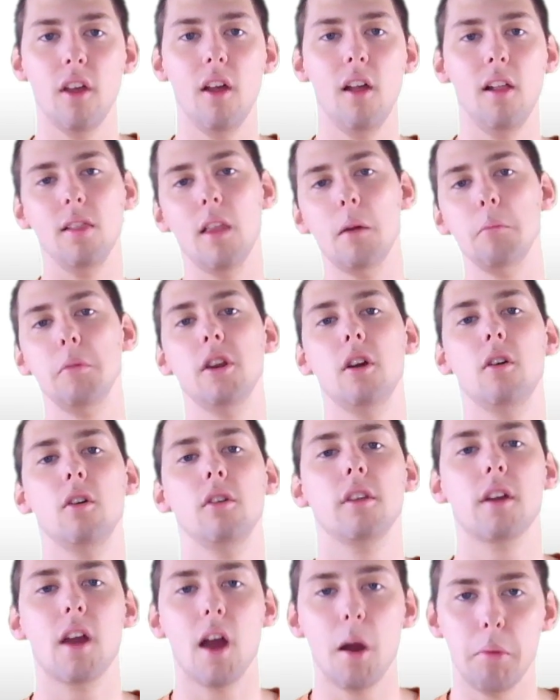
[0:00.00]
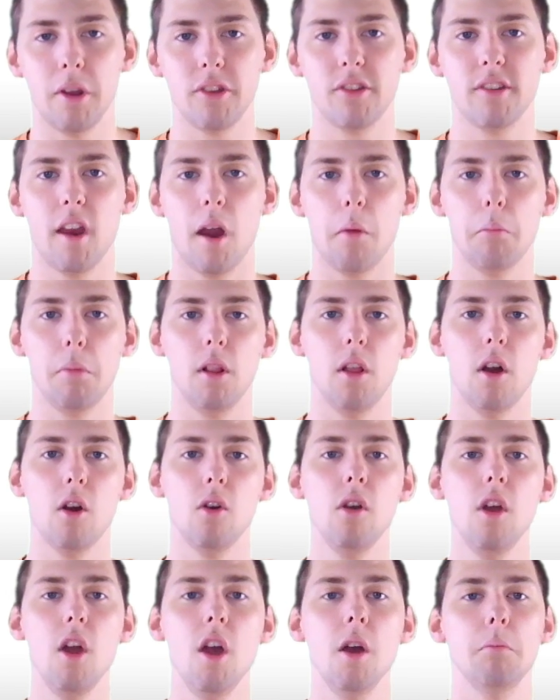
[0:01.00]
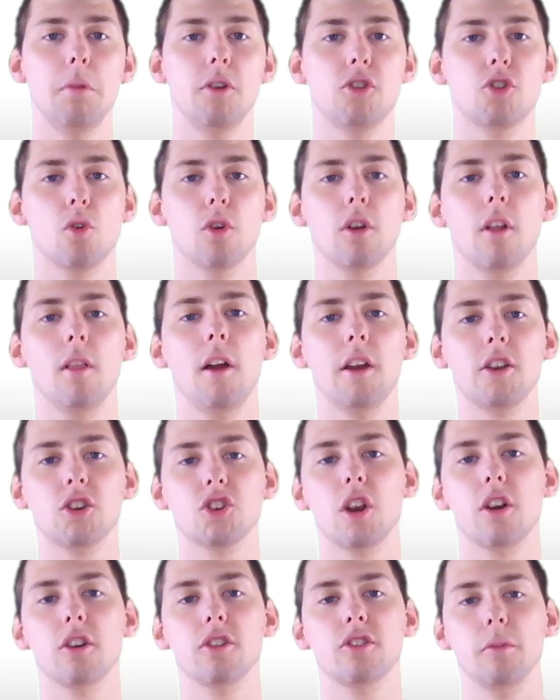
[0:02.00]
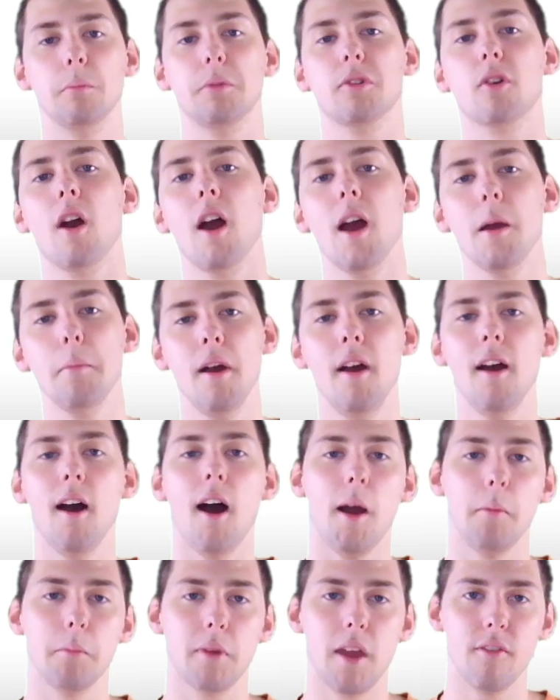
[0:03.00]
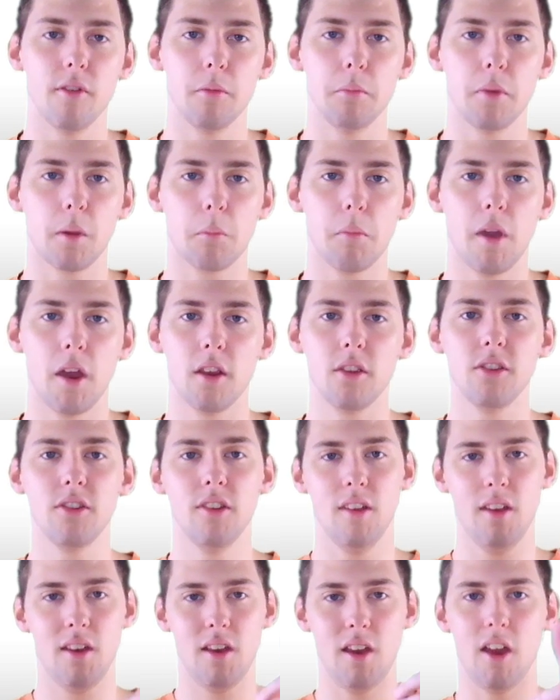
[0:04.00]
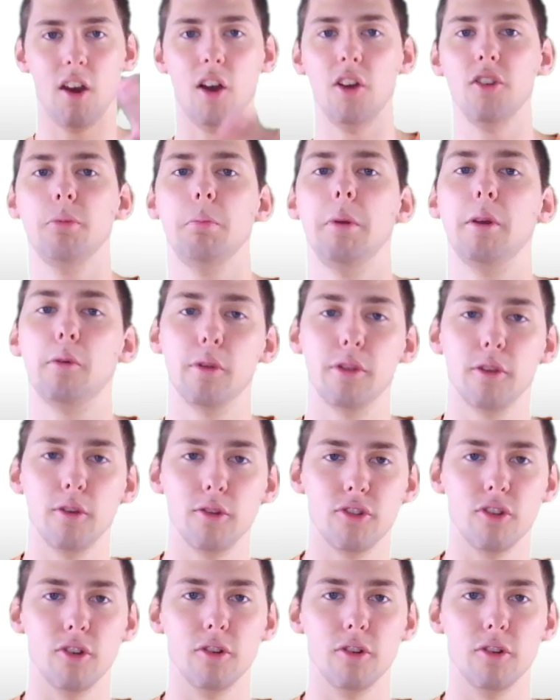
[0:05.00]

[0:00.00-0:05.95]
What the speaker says: Let me know in the comments down below. Be sure to like, share, subscribe. I'm Kevin McManus, and I'll speak with you soon.